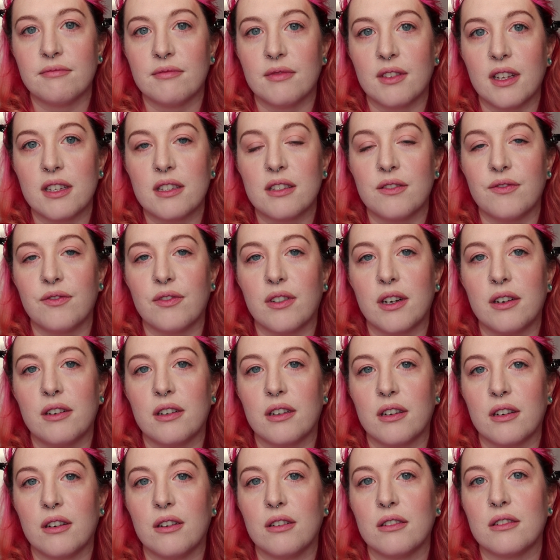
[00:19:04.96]
that's a very
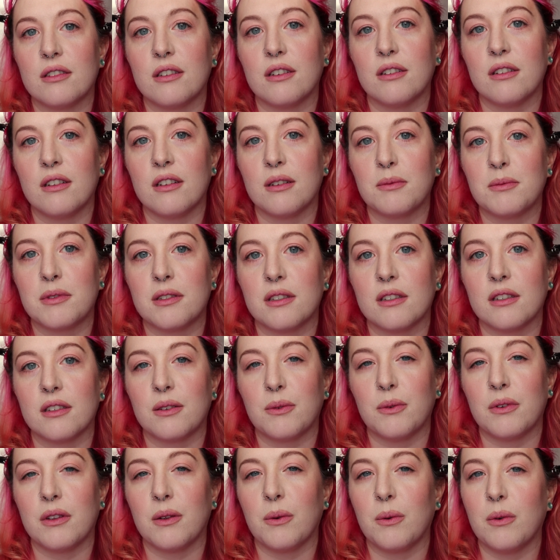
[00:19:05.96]
cold tone
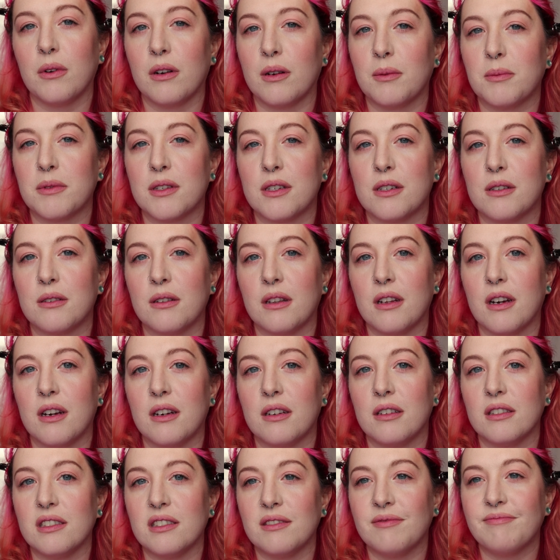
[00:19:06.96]
lipstick with a warm tone
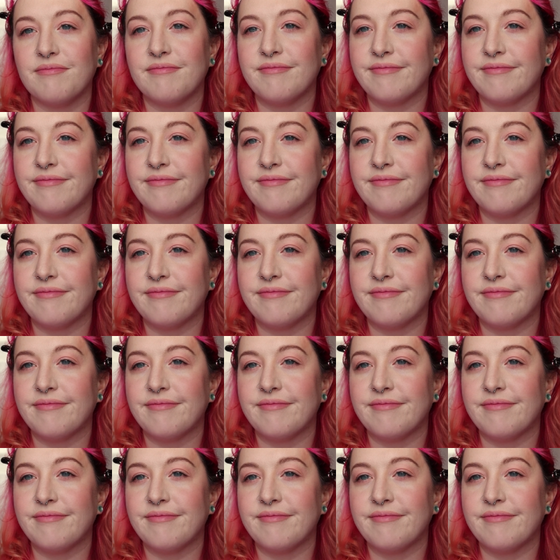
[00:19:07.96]
liner.